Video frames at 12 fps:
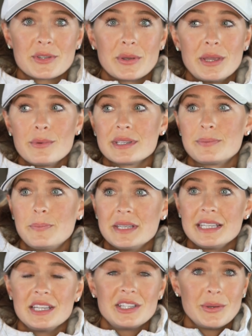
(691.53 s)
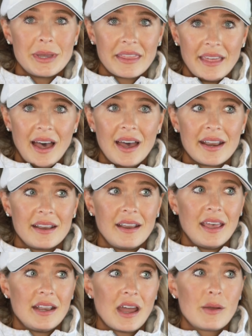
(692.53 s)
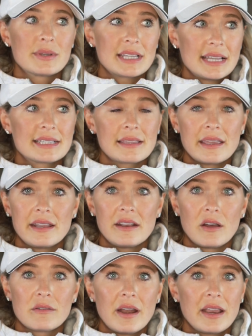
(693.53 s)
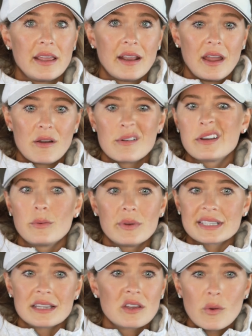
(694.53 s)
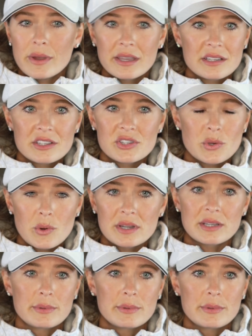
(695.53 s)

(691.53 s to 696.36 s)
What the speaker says: So he was busy doing that, and I was isolated already, and I already wasn't going into stores.